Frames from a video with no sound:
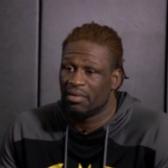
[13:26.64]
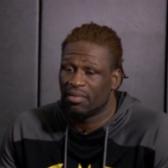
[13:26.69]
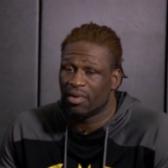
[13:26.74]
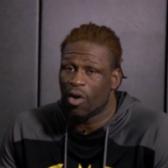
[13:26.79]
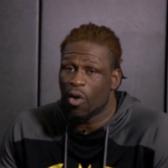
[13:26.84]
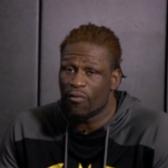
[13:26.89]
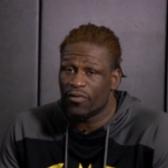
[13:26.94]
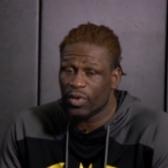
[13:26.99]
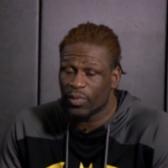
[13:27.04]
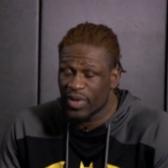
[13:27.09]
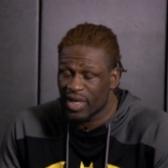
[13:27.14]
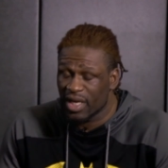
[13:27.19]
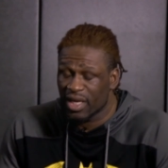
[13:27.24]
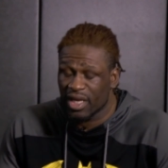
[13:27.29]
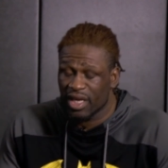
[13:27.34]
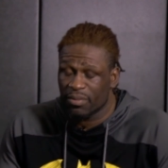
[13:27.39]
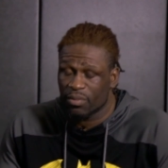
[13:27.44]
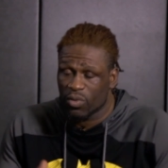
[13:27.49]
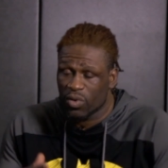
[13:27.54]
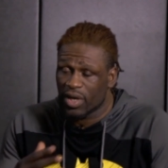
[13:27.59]
hopefully we can
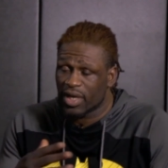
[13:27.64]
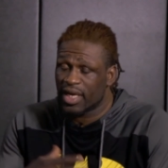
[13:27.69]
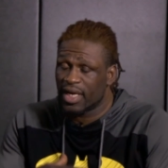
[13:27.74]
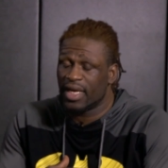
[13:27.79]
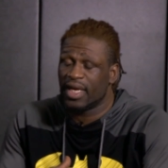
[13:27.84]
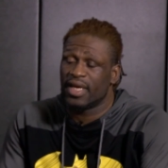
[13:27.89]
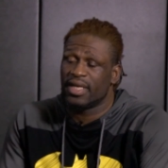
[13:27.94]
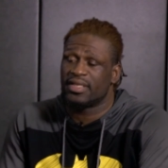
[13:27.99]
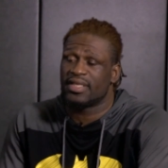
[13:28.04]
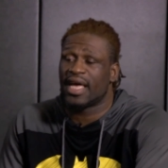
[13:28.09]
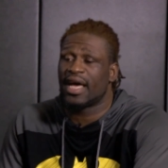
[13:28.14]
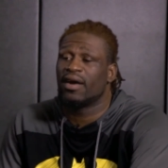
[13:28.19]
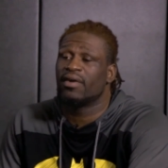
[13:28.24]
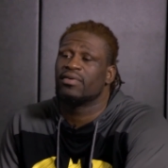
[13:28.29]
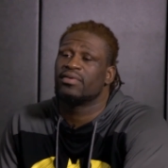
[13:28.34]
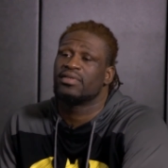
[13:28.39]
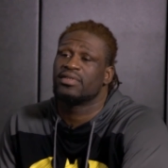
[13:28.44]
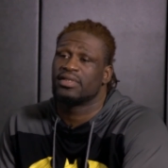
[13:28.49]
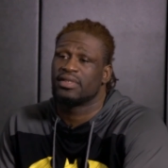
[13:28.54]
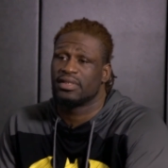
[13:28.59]
get more kids
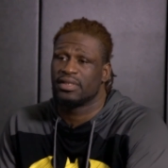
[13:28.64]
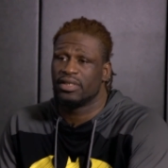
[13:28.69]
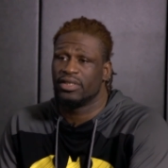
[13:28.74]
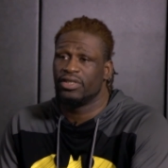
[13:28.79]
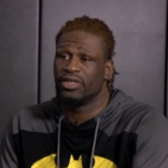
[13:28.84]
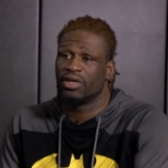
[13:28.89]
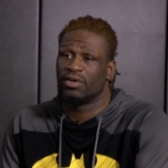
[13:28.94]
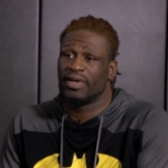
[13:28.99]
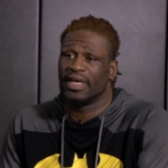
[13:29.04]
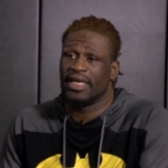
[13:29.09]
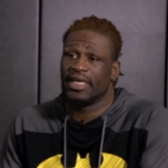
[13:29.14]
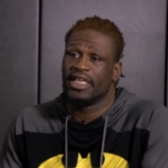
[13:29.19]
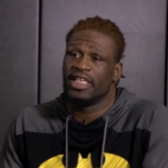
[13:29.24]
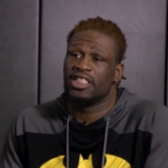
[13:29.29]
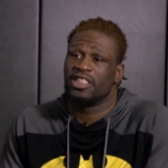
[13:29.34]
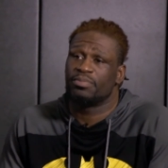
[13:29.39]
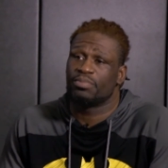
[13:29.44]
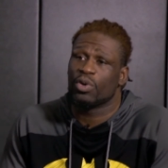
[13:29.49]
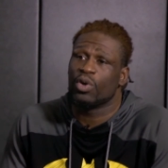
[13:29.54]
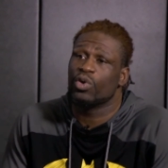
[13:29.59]
out, you know, in
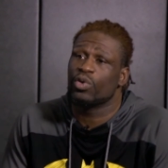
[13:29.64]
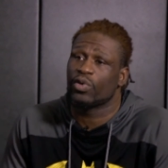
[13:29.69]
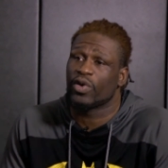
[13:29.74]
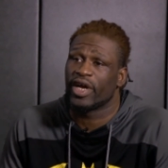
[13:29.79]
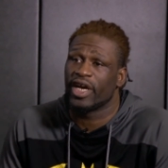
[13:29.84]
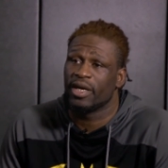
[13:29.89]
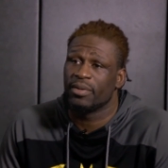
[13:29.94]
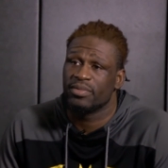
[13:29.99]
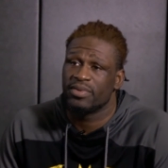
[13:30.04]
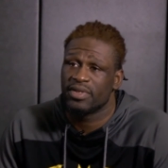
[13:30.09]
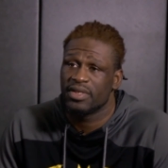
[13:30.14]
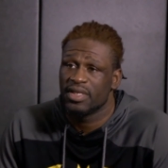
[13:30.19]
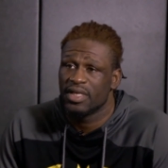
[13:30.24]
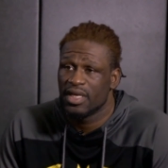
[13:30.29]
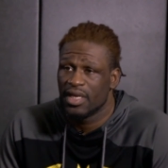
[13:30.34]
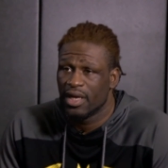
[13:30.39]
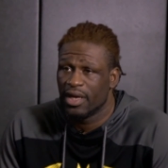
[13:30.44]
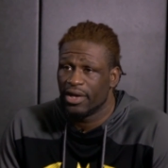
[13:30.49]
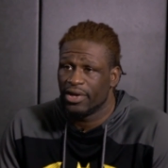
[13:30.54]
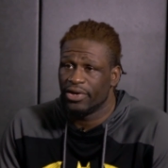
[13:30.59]
these programs,
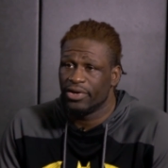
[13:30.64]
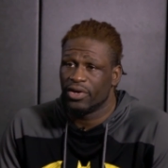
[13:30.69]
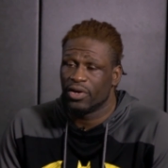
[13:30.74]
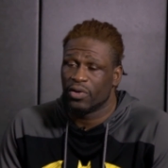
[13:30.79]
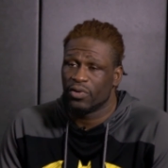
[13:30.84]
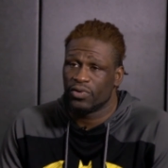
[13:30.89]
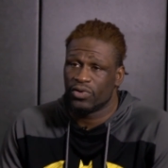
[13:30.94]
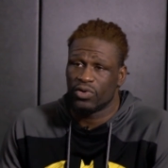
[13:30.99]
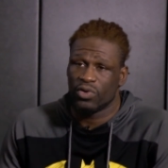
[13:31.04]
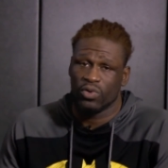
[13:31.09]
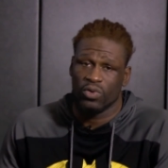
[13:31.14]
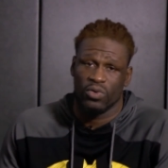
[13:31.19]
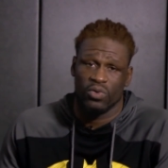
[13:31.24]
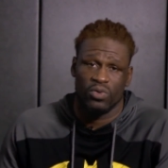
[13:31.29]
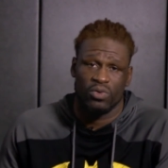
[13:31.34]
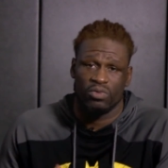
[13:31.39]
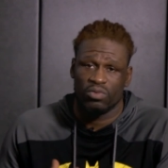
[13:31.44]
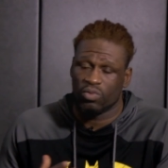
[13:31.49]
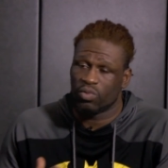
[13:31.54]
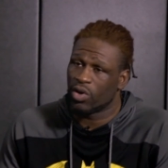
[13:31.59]
you know,
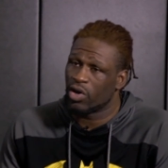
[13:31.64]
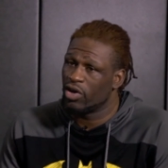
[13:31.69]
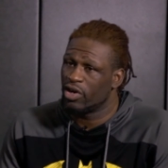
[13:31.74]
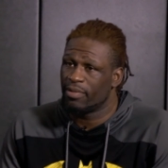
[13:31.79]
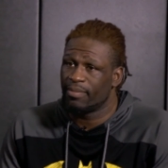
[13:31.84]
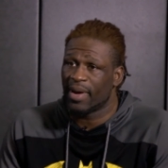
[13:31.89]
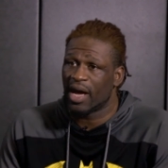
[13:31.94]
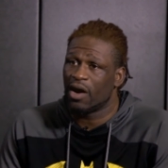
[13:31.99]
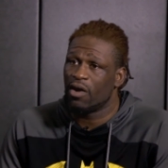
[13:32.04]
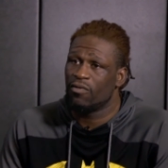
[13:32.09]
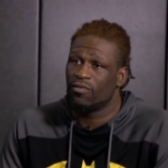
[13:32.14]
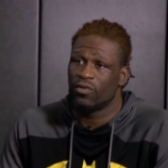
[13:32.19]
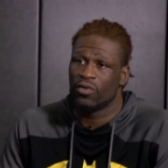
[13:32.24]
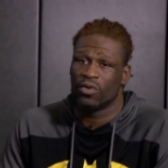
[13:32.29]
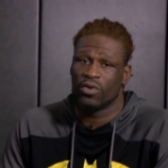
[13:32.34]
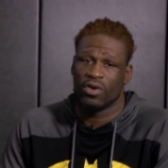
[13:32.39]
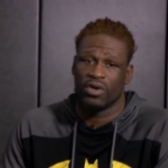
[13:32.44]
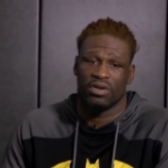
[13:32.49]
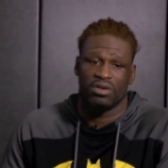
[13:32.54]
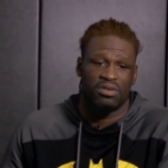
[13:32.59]
through word of mouth
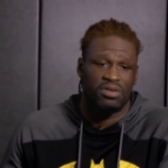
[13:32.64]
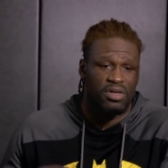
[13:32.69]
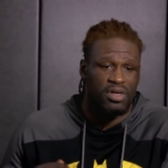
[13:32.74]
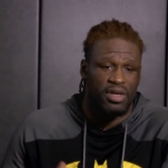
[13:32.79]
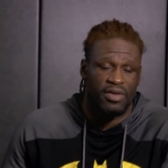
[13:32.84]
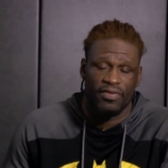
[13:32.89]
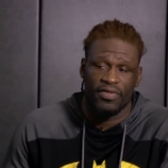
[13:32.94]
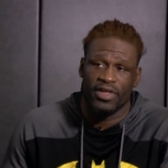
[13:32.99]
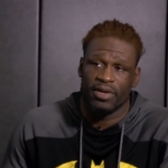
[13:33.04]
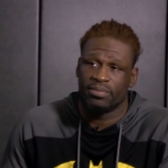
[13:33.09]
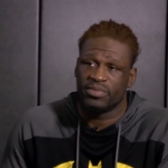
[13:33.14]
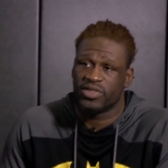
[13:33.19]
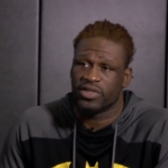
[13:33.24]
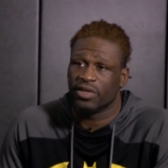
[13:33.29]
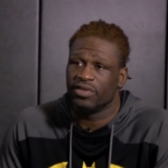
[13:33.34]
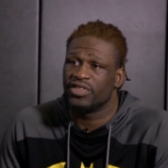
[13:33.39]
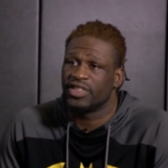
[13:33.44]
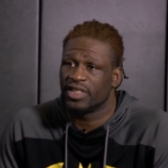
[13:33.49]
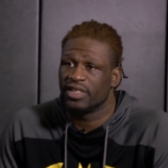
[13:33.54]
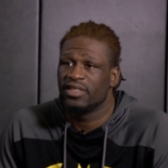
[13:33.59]
or them
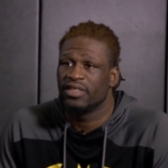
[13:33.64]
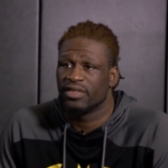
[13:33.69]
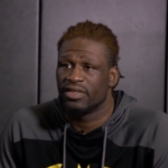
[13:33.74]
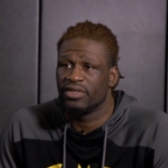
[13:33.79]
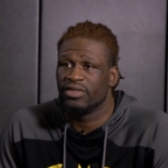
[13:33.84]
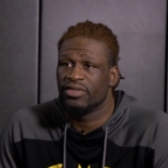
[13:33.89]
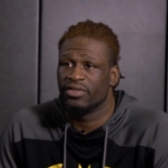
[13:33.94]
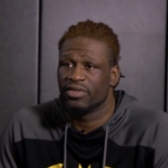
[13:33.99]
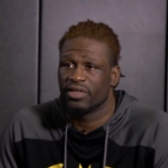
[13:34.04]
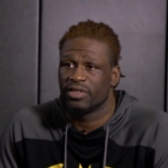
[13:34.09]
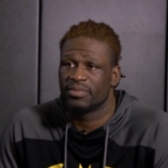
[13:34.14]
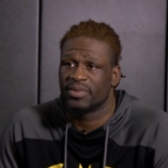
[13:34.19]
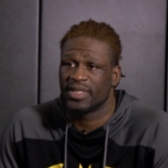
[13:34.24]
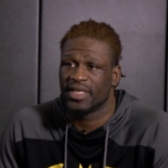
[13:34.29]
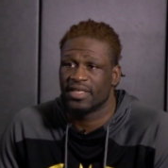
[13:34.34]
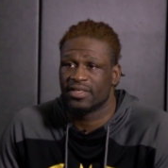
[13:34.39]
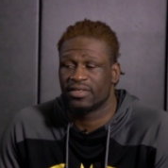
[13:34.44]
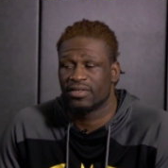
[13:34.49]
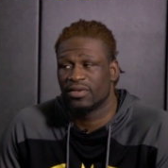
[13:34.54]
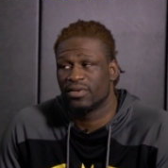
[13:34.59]
searching. You know what I'm
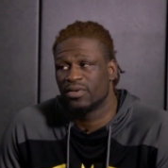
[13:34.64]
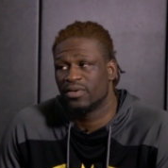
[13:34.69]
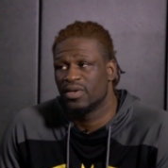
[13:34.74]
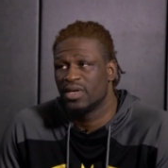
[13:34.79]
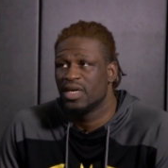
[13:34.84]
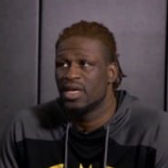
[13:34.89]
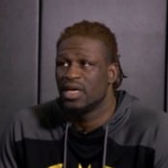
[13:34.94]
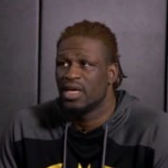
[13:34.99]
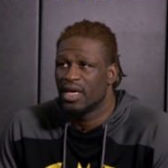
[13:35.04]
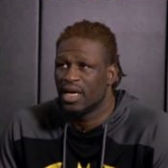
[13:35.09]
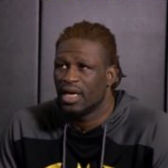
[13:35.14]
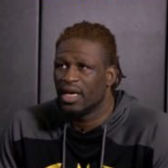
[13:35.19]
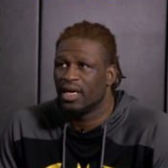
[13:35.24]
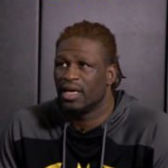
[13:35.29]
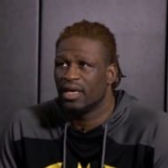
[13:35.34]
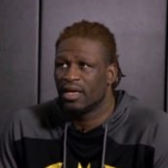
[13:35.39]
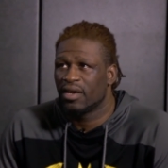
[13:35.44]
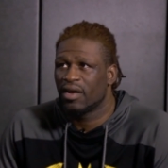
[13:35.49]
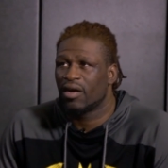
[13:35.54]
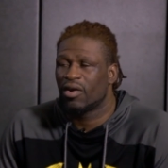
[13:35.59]
saying? So
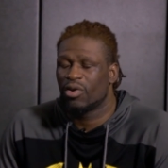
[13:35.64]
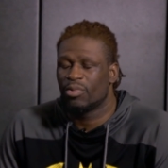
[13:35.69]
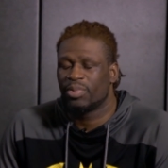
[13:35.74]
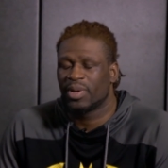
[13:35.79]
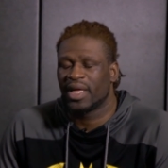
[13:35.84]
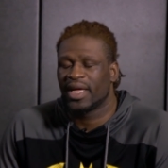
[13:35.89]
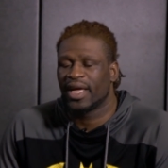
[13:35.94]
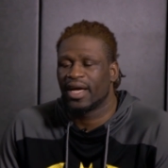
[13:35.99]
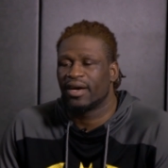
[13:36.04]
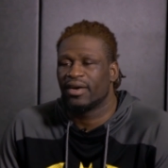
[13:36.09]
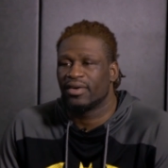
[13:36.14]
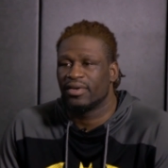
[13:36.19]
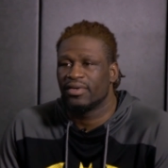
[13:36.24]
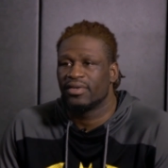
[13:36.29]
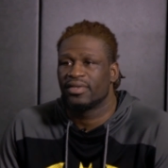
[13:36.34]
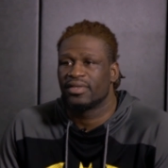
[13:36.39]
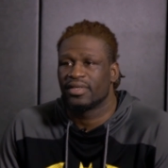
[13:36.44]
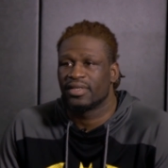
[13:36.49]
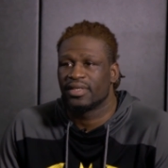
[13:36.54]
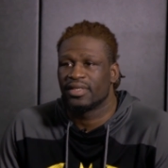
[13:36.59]
it all play out.
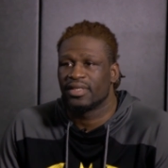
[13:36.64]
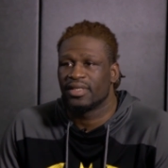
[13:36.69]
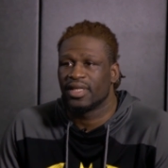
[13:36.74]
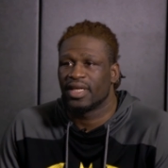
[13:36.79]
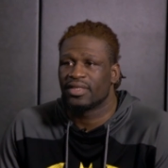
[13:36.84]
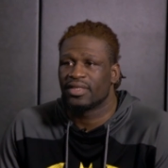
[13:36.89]
Gotcha.